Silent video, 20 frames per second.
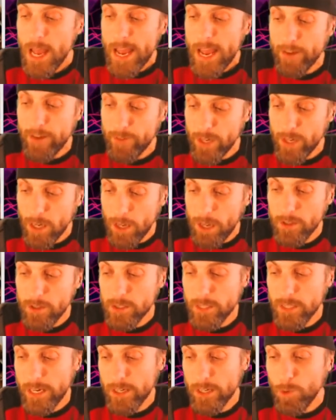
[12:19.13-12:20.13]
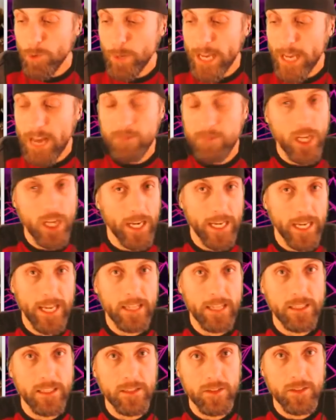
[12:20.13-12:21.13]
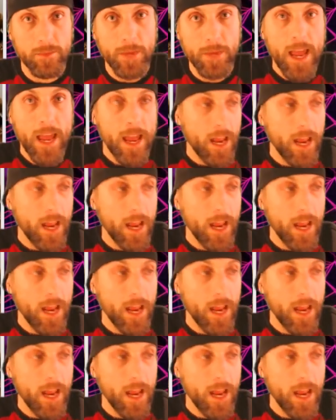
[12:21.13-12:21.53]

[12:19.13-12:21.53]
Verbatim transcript: Every other cycle, we have gigantism.